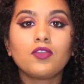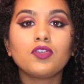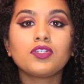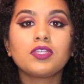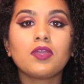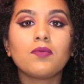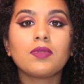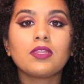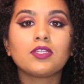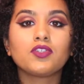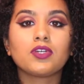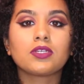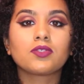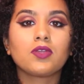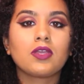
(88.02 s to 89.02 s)
Usually when the
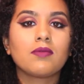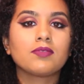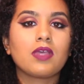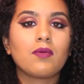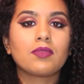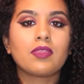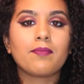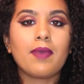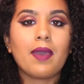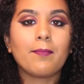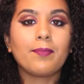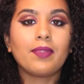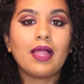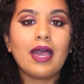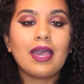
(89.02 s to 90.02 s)
drugstore comes out with the
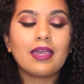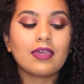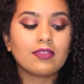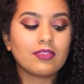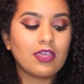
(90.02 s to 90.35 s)
matte black,